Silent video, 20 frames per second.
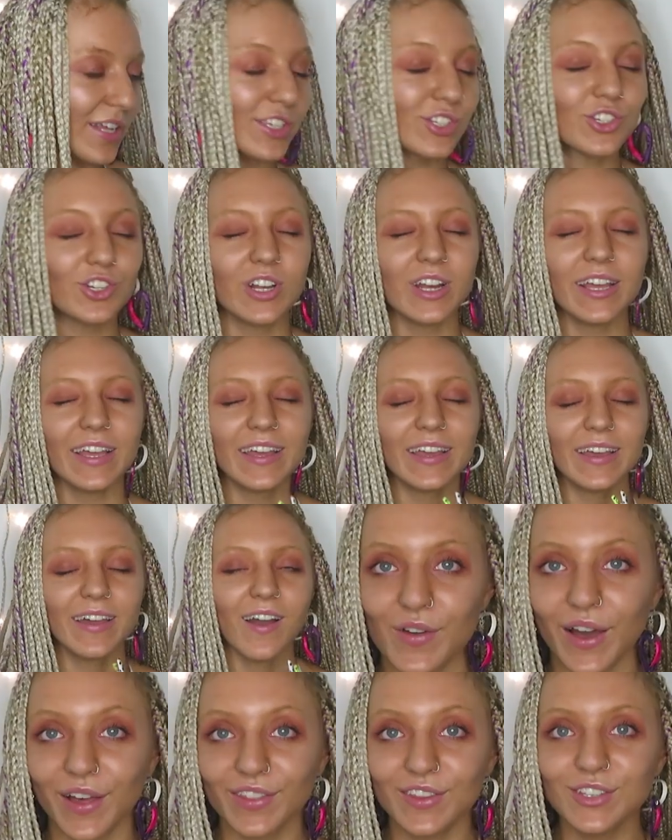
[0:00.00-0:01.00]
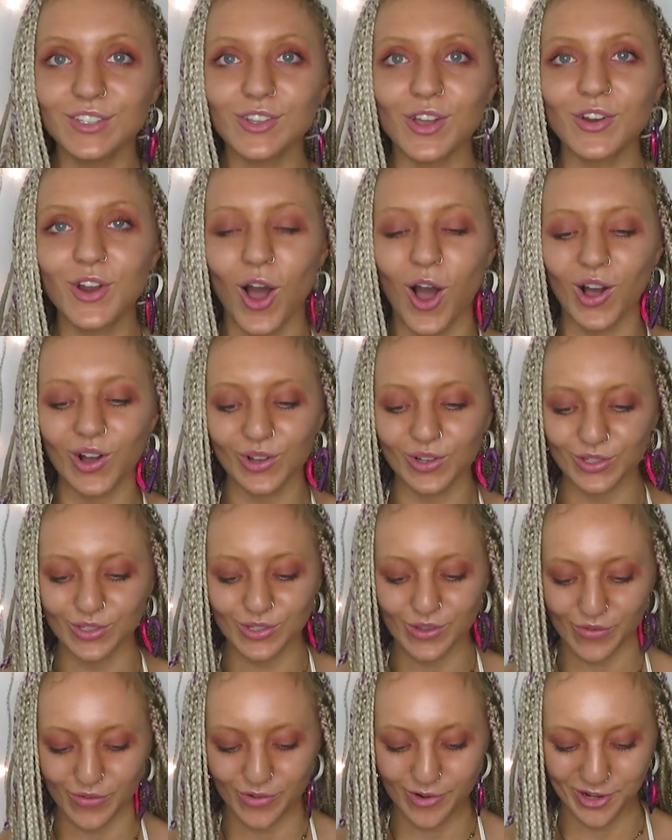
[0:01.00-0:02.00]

literally, I've had these on hold